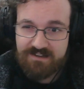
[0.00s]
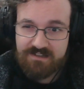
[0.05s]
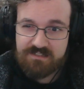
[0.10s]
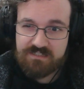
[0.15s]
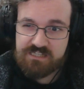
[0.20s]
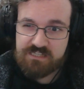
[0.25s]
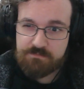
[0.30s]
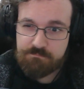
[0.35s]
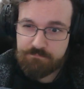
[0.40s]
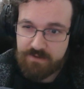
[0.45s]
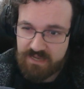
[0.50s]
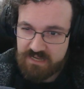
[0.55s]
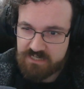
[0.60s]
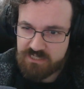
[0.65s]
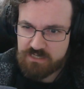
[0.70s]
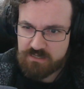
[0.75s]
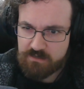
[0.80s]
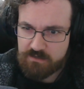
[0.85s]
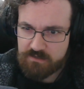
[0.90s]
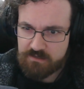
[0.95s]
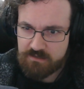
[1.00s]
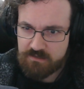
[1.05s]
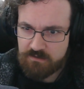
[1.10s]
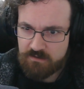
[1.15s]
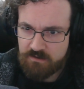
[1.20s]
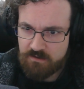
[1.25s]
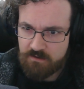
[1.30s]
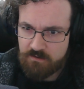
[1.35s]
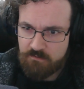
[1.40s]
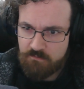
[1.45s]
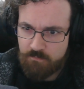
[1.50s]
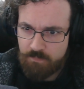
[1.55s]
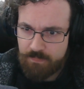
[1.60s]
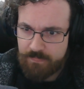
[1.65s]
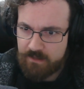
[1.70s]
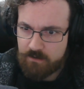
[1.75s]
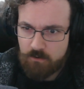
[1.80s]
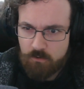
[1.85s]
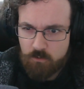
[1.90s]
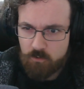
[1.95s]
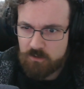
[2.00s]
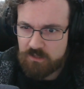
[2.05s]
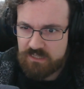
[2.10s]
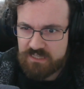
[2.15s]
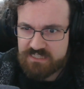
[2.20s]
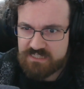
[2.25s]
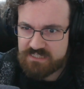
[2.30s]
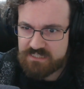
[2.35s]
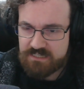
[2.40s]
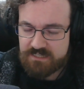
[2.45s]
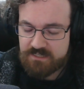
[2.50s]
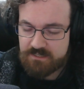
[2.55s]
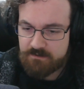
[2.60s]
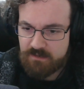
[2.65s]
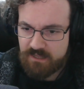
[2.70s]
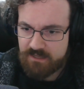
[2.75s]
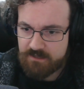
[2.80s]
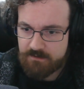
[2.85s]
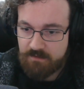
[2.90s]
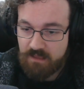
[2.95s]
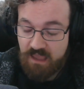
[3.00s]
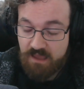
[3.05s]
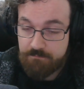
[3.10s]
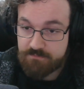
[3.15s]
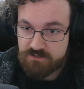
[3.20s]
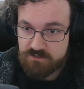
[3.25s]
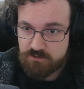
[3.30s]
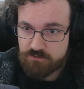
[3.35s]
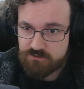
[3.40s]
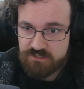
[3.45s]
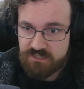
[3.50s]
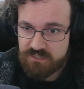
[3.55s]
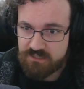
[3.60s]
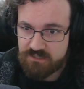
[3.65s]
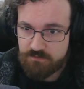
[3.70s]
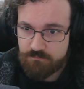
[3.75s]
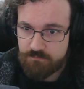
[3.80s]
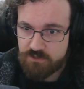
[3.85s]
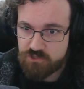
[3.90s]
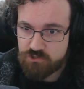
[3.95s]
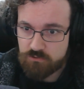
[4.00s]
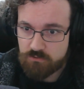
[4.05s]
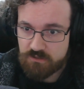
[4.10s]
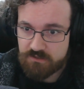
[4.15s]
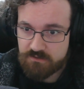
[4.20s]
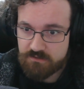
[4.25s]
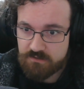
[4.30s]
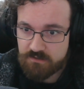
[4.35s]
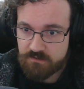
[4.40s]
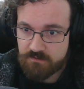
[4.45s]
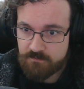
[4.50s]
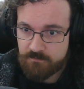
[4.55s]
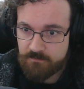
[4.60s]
especially that whole listing like episodes individually thing.